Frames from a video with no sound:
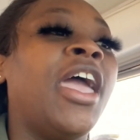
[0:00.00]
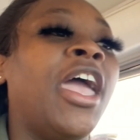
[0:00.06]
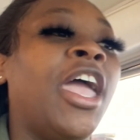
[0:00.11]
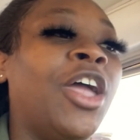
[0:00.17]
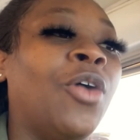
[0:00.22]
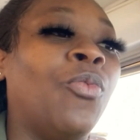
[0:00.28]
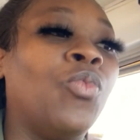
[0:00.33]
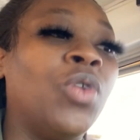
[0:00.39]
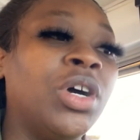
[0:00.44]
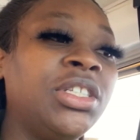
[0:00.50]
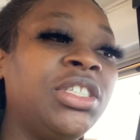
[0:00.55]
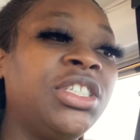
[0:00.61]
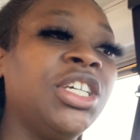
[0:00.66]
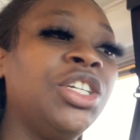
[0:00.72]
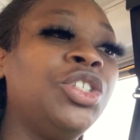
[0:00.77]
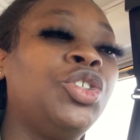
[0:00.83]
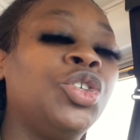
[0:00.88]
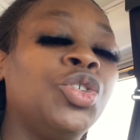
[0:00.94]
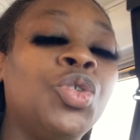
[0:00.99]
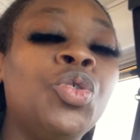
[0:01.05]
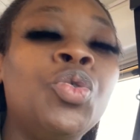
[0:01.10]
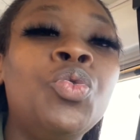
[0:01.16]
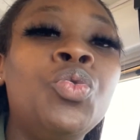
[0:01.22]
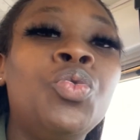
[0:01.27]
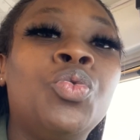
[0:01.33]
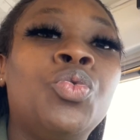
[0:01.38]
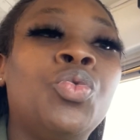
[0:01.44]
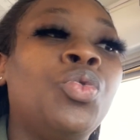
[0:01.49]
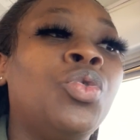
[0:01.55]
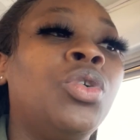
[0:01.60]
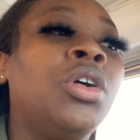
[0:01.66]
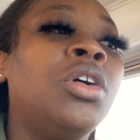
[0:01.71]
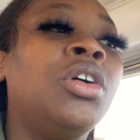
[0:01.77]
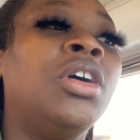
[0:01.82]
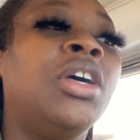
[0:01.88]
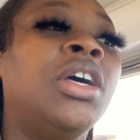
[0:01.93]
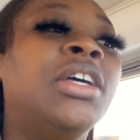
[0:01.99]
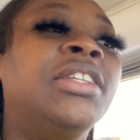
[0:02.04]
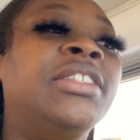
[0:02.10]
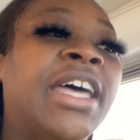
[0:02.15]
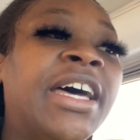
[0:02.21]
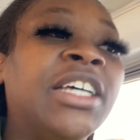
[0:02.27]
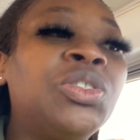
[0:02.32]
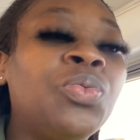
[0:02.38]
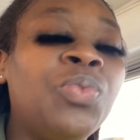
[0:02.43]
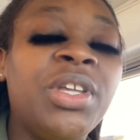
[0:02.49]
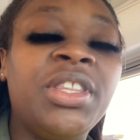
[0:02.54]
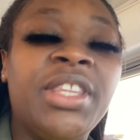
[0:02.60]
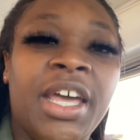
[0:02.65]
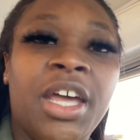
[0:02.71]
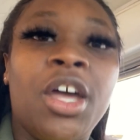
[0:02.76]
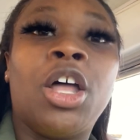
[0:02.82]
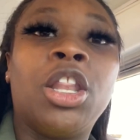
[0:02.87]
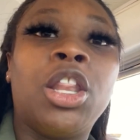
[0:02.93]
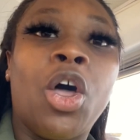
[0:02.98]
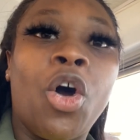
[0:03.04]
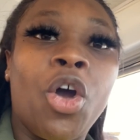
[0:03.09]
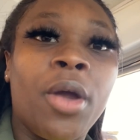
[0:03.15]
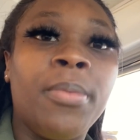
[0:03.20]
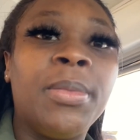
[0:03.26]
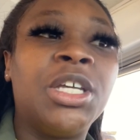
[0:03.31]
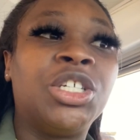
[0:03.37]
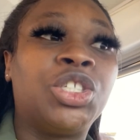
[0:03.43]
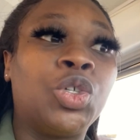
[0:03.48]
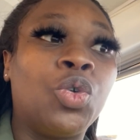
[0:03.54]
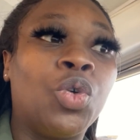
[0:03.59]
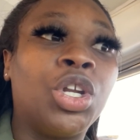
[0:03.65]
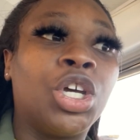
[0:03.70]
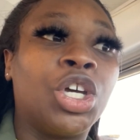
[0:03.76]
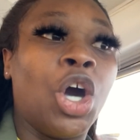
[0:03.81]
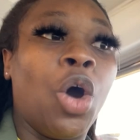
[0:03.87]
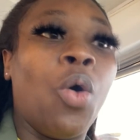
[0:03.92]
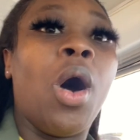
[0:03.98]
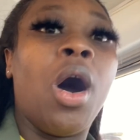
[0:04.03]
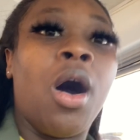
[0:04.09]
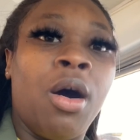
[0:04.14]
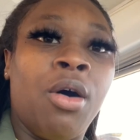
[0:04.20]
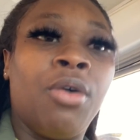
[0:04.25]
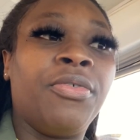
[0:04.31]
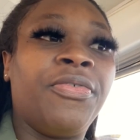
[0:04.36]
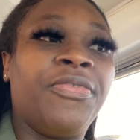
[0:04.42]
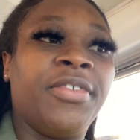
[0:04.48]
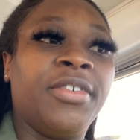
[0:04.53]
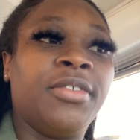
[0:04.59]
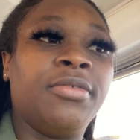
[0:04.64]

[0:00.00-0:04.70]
And once it do, that's when that alarm is going to go off.